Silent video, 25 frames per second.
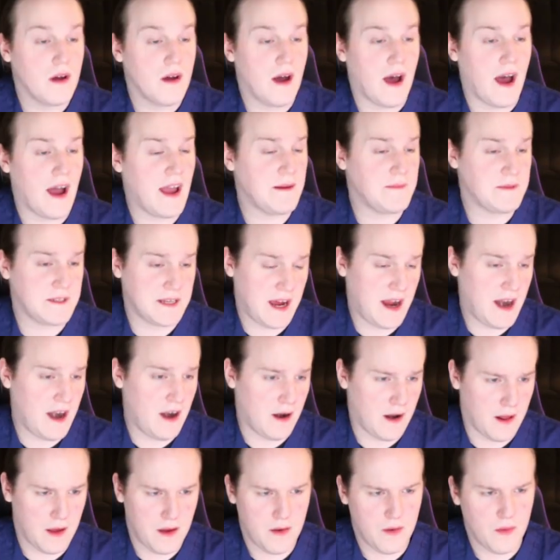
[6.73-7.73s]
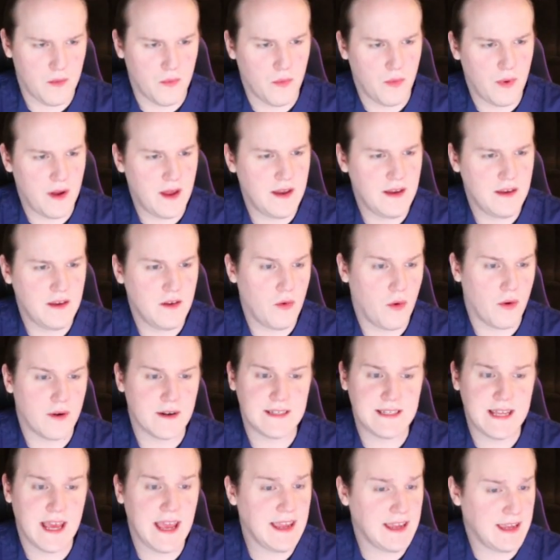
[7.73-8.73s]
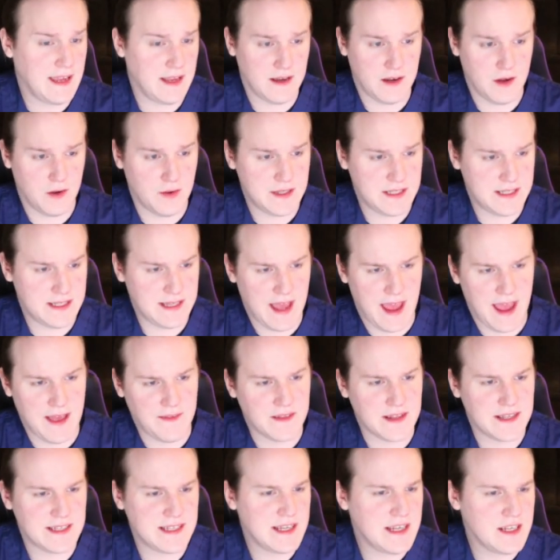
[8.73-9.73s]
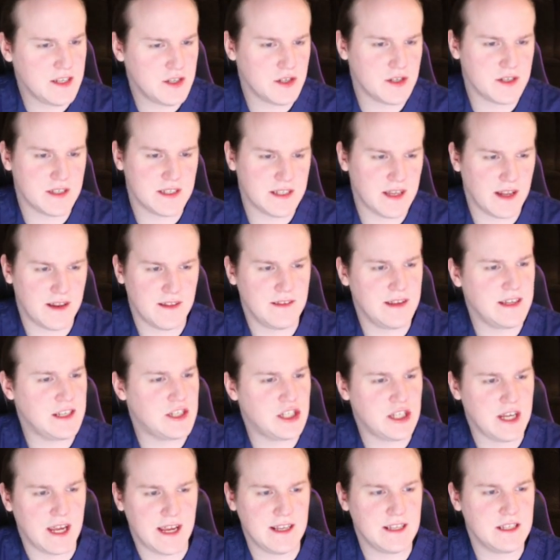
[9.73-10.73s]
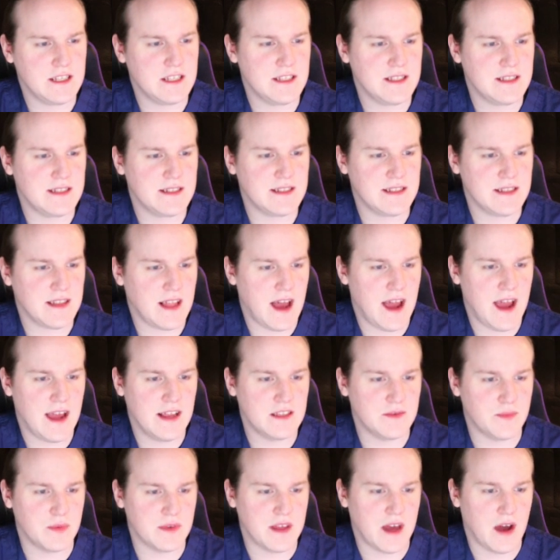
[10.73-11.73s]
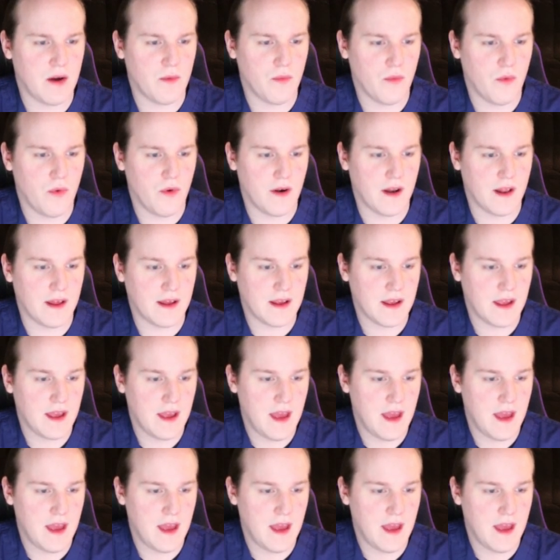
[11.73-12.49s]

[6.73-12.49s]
I am tired. When you're taking notes and the teacher suddenly changes slides without warning.